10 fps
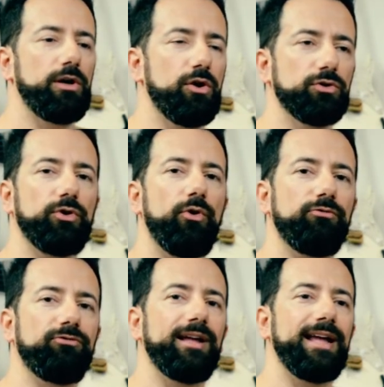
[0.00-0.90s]
lot
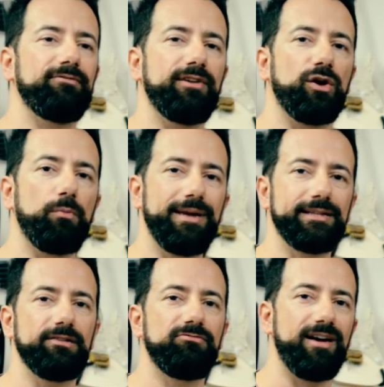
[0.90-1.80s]
of
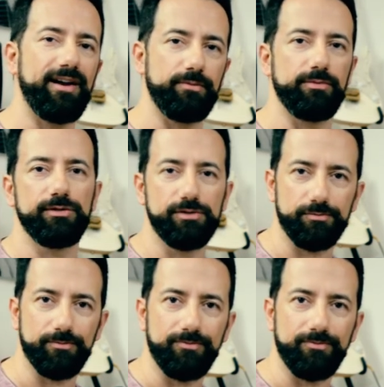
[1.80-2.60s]
environmental variables.